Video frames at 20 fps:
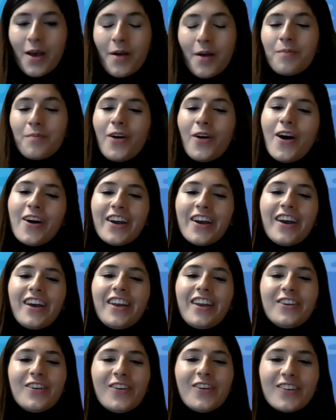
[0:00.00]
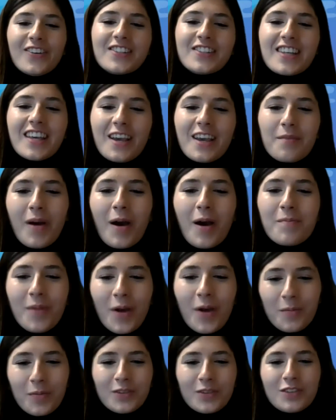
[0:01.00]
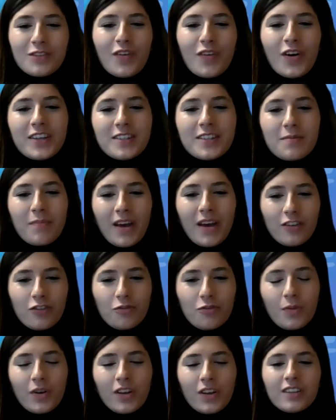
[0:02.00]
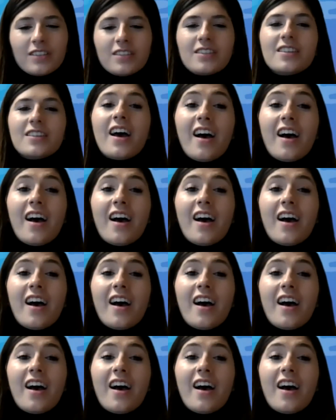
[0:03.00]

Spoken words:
Brian, you're asking about mobile device management.